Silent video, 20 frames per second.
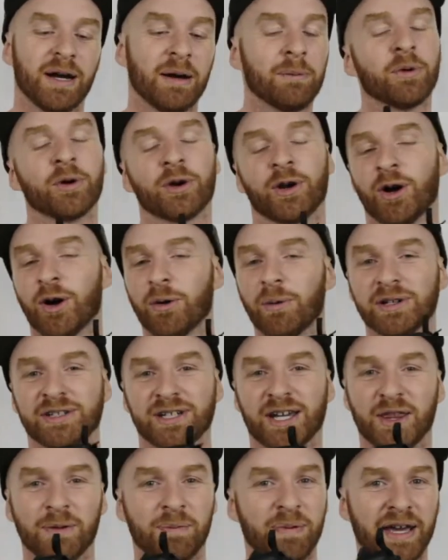I bought a whole bunch
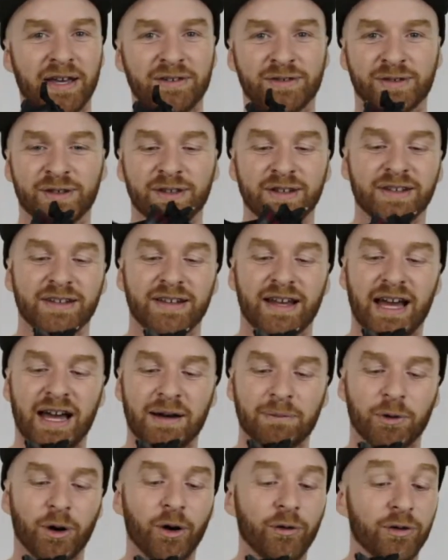of other pairs
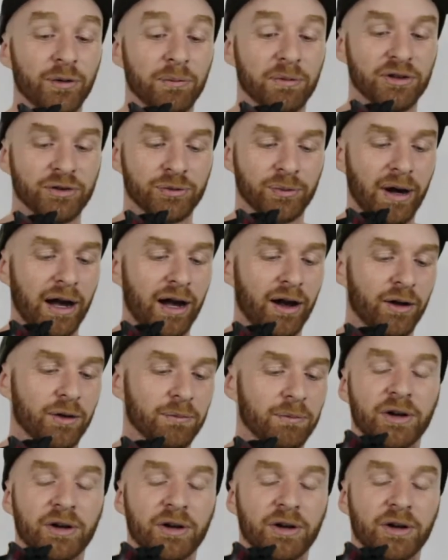off him as well,